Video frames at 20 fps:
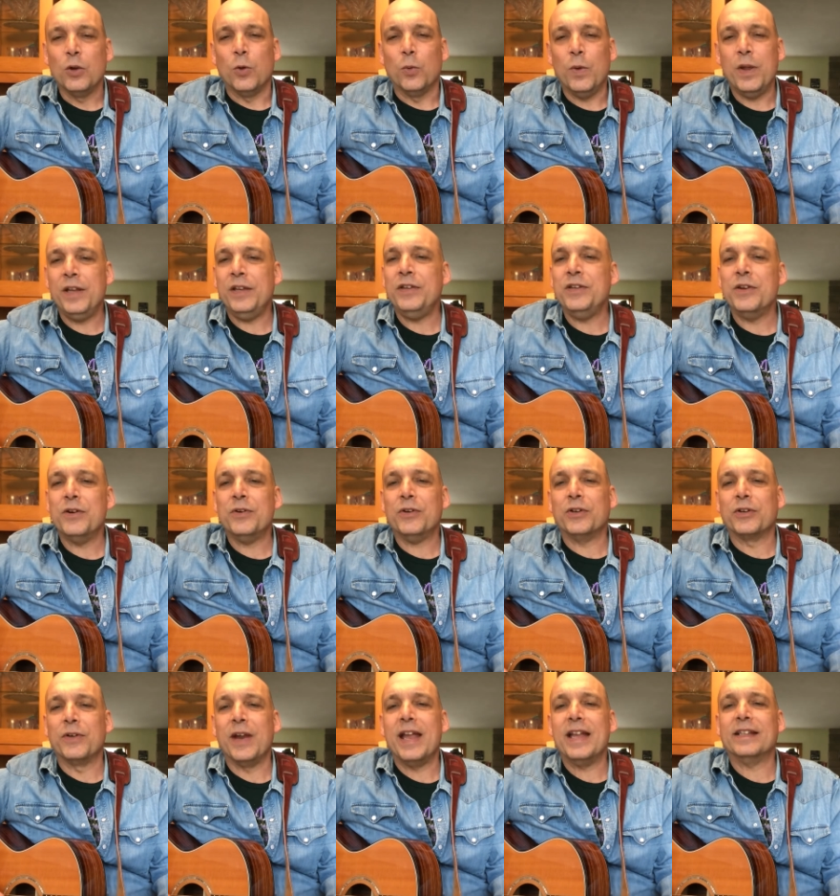when your
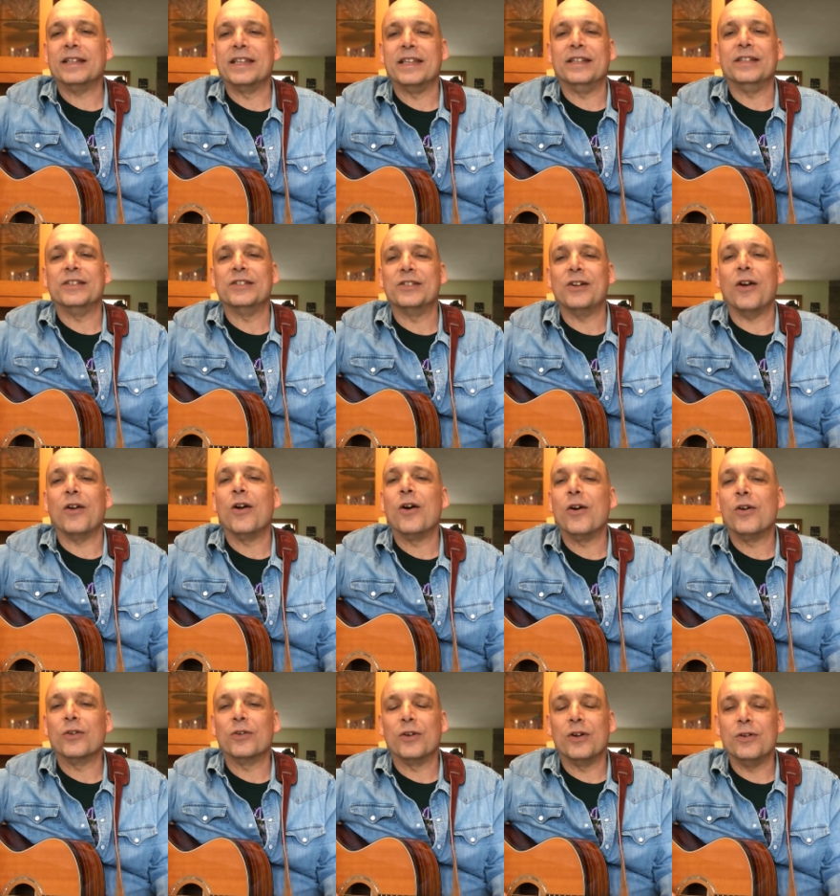grandkids are
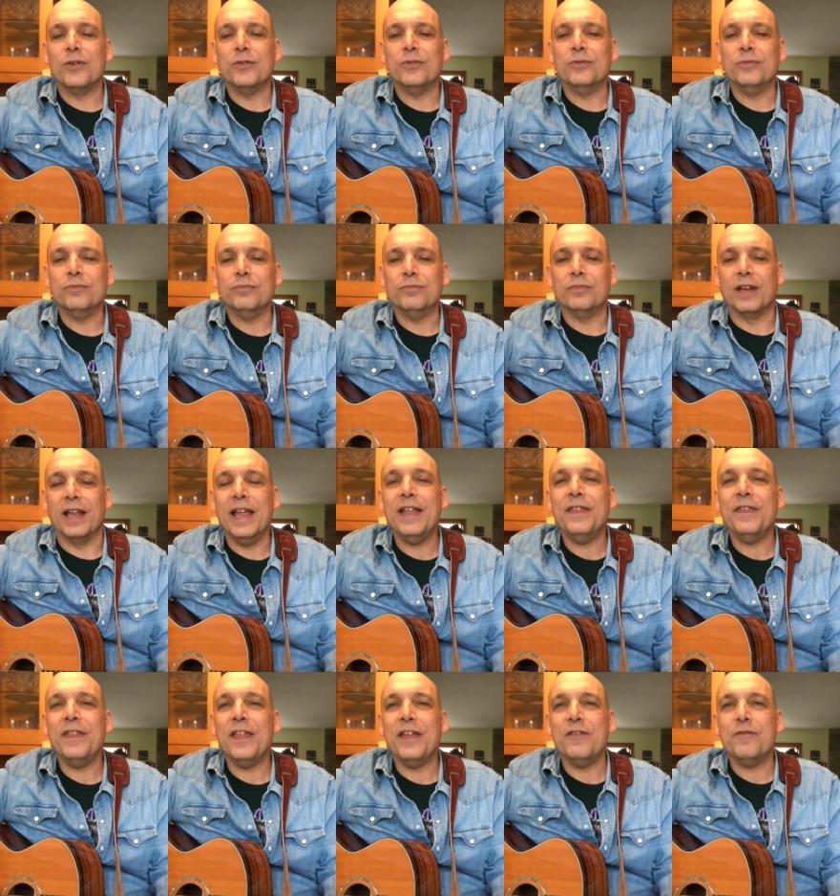all grown
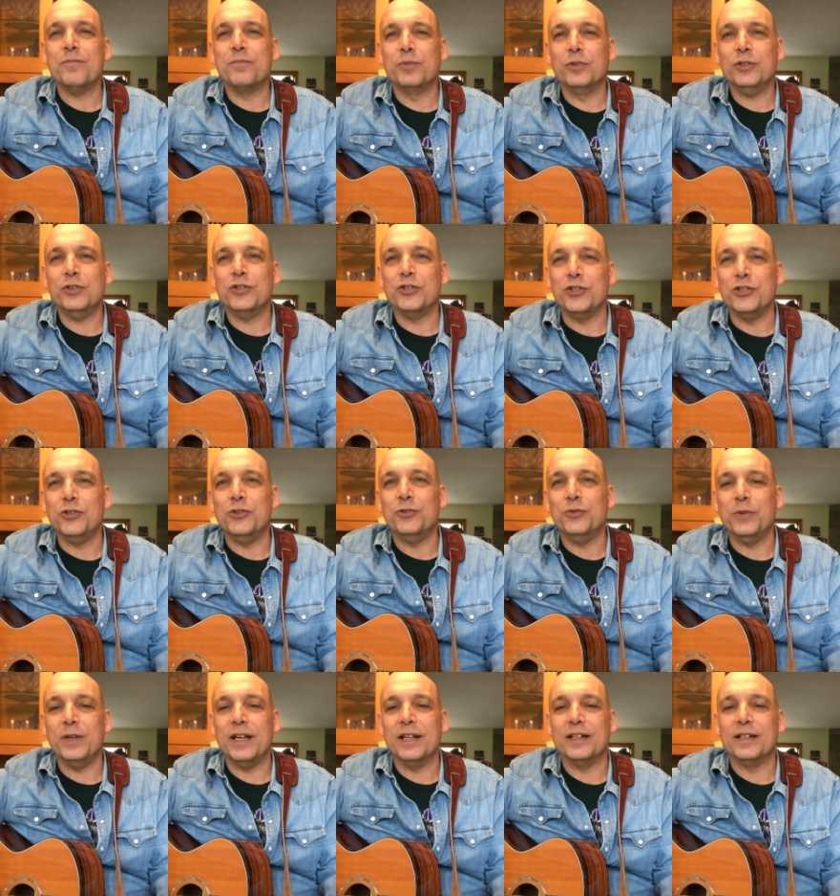and they've put you
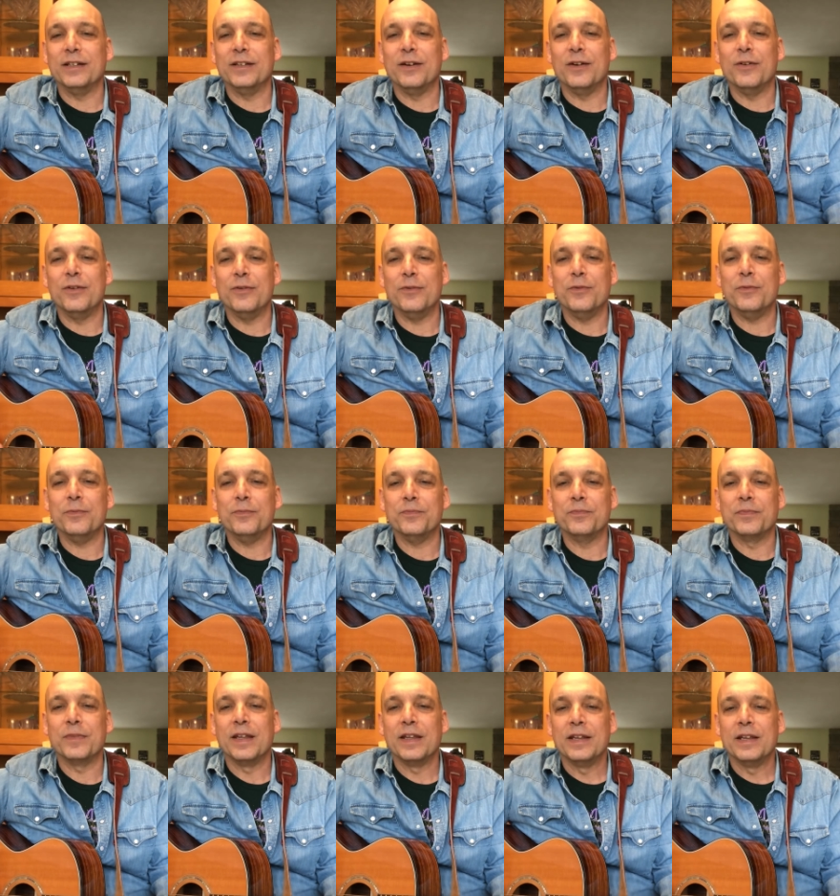in a
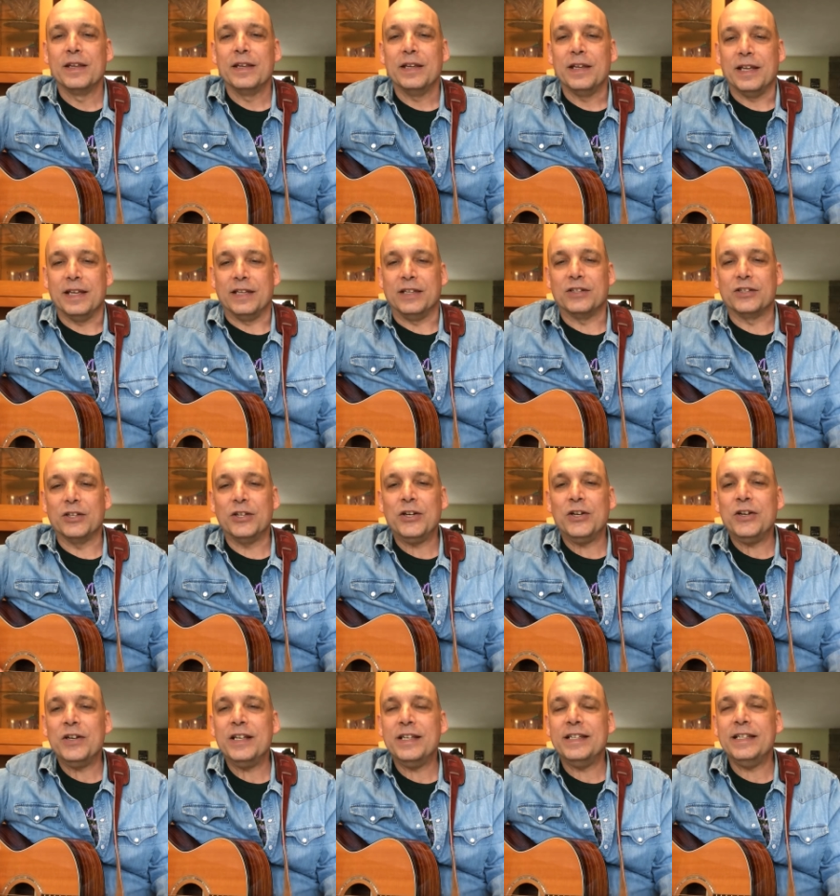home
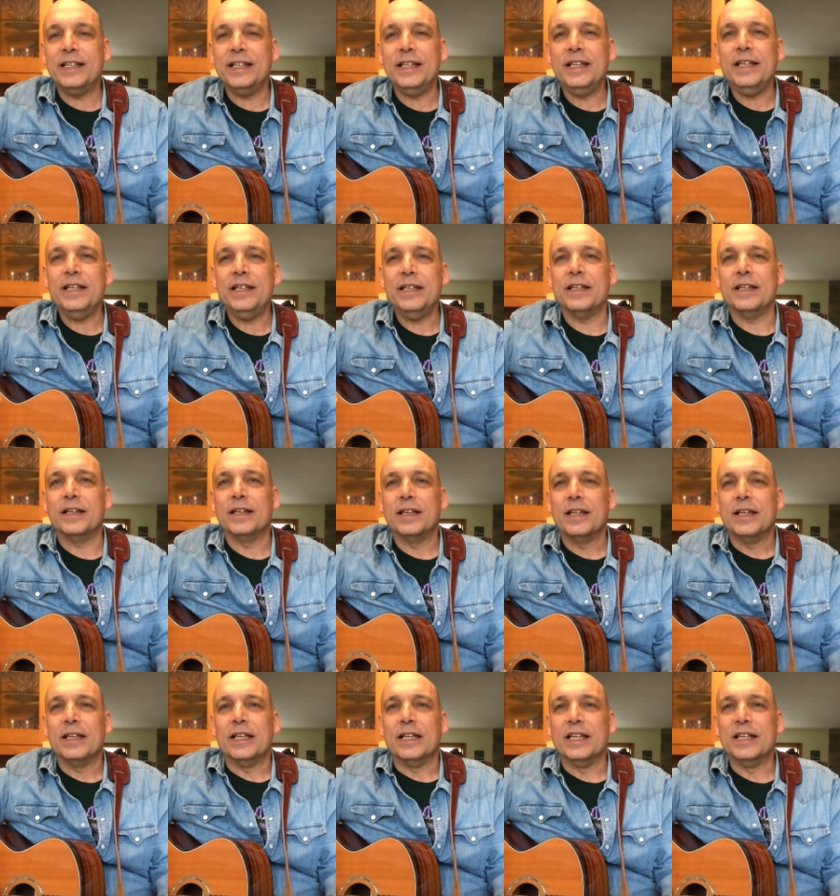eternity
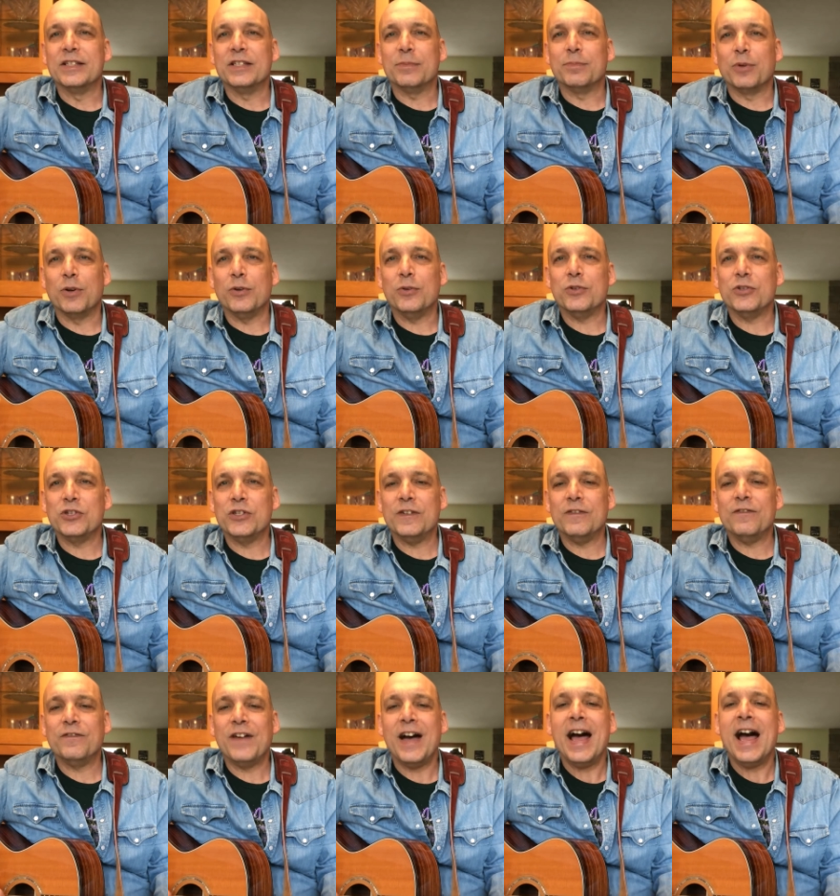is
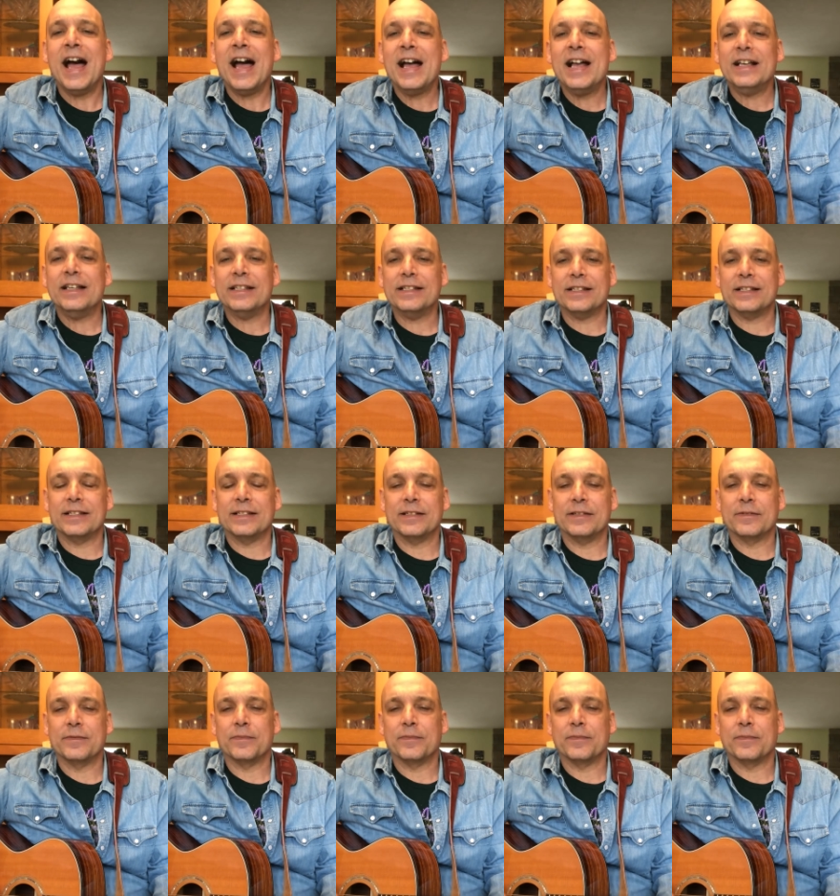approaching fast